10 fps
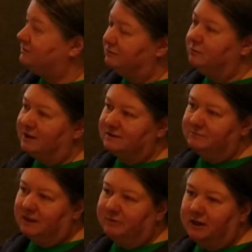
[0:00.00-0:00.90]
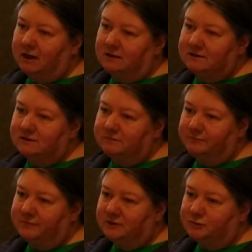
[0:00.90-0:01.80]
want some debit cards.
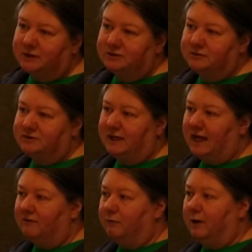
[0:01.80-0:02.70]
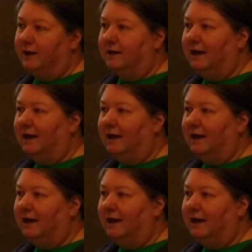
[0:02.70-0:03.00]
Treasurer should have one.